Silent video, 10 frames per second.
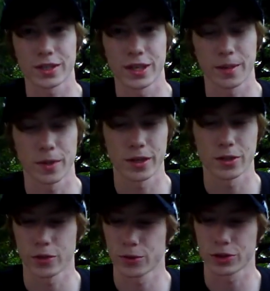And I'm like,
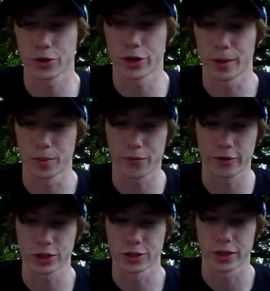no, sorry, I'm a
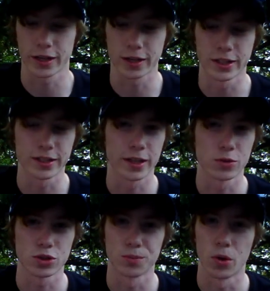professional athlete. I
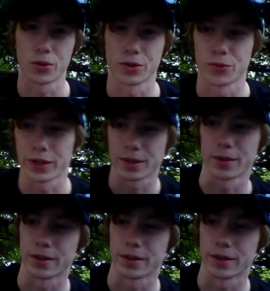don't smoke or drink.